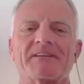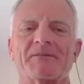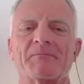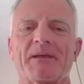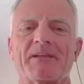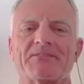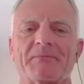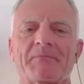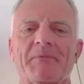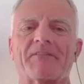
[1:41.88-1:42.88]
era, plants
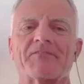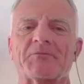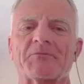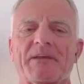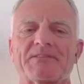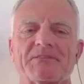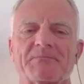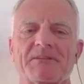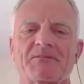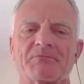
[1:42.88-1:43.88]
coming back from space,
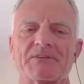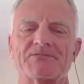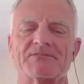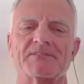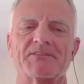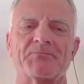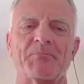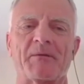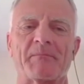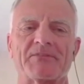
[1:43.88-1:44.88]
some of the original
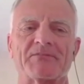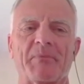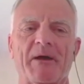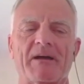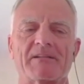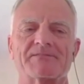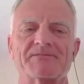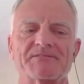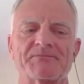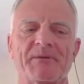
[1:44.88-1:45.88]
experiments of
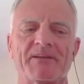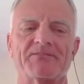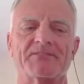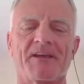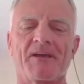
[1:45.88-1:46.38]
biology in space